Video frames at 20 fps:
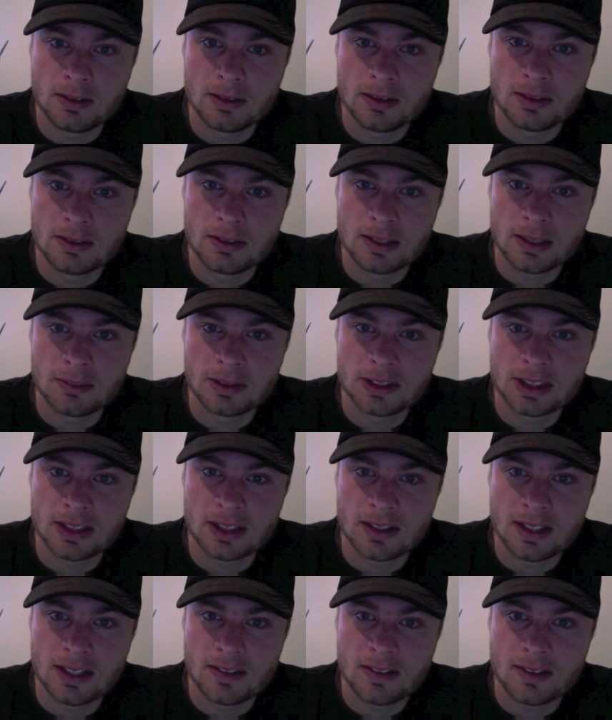damaging
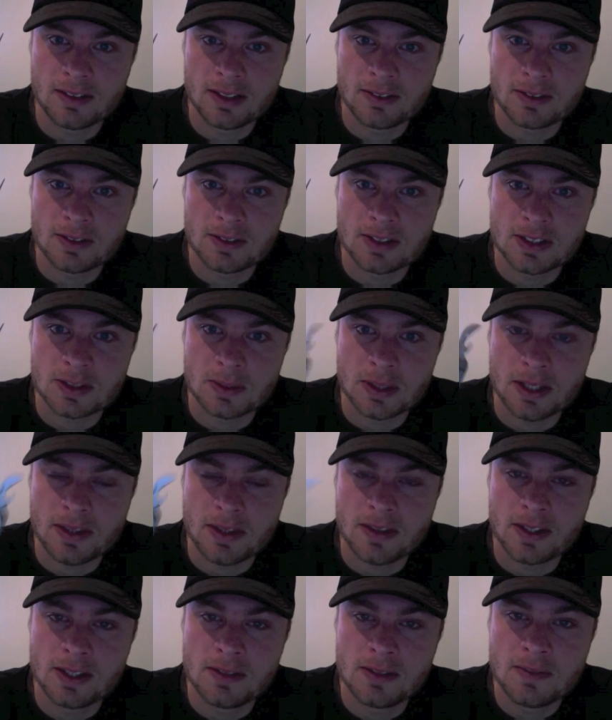the end of the knife because it's quite
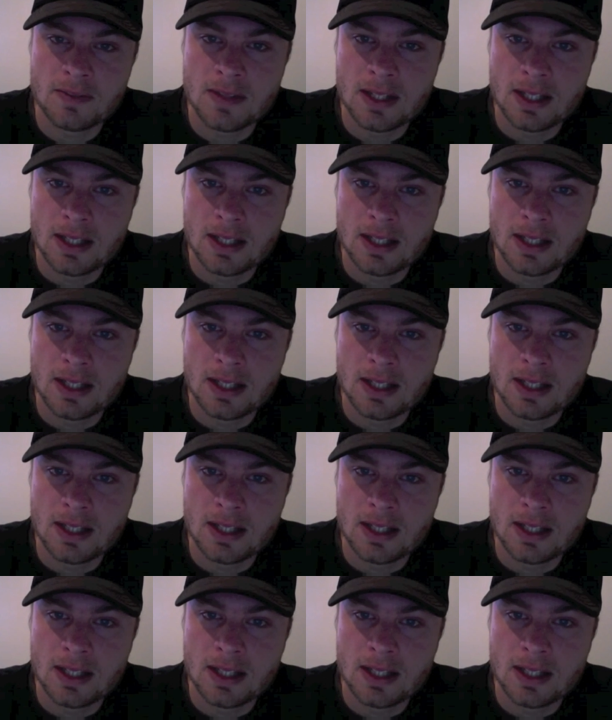thin,